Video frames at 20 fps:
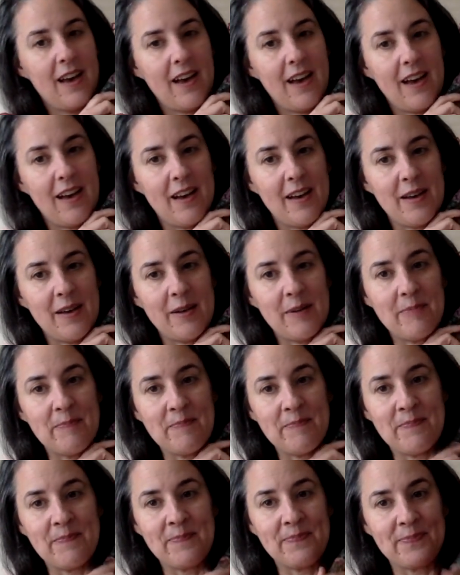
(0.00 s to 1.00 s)
Um,
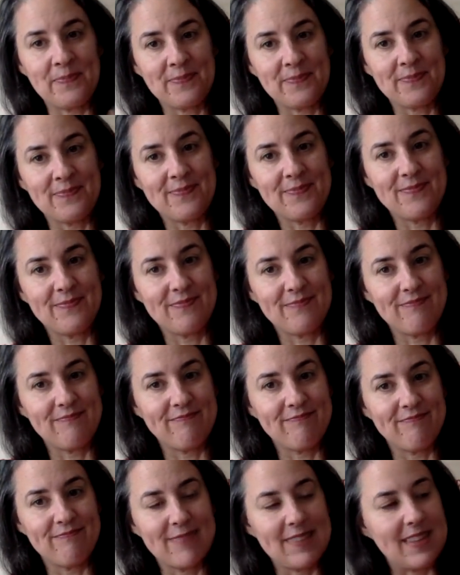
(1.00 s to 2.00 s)

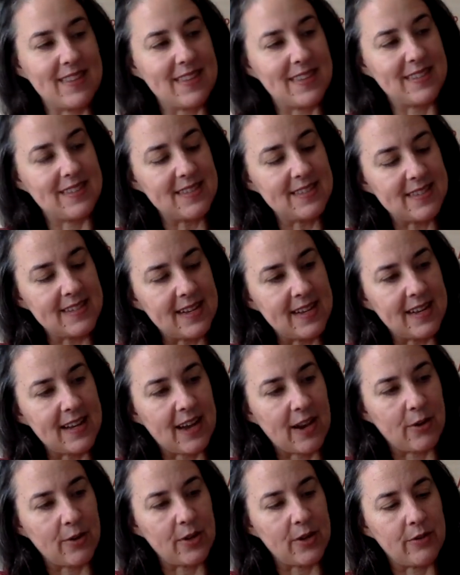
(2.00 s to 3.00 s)
this is knit
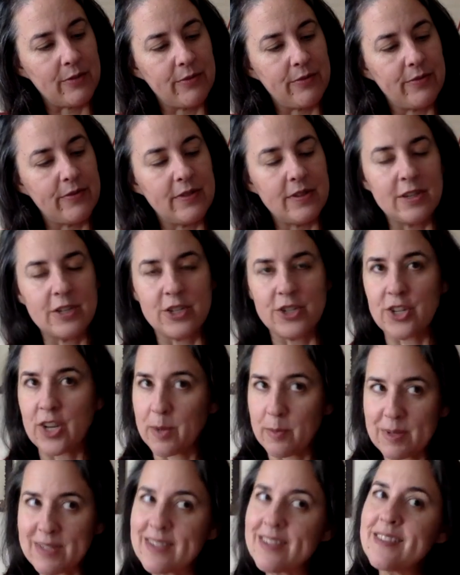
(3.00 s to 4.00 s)
out of
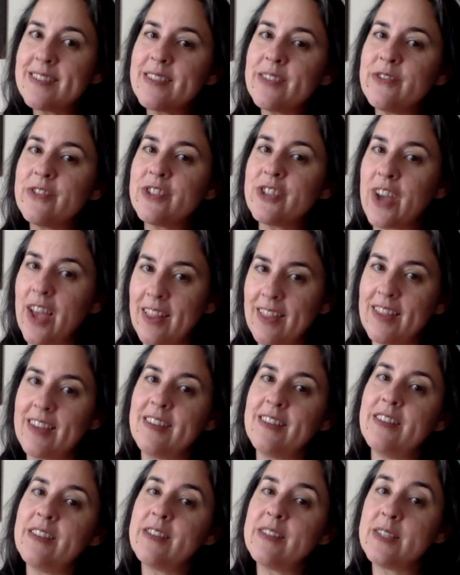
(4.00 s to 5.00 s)
Jamieson's of
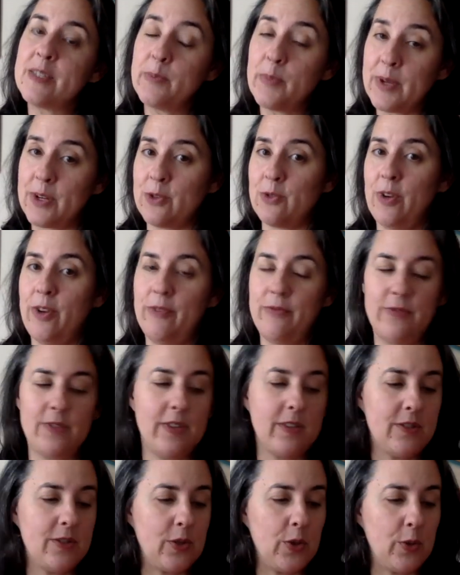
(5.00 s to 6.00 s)
Shetland Spindrift,
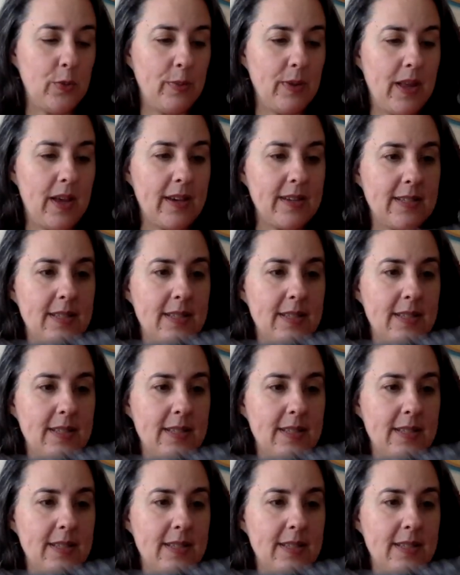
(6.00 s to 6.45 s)
two-ply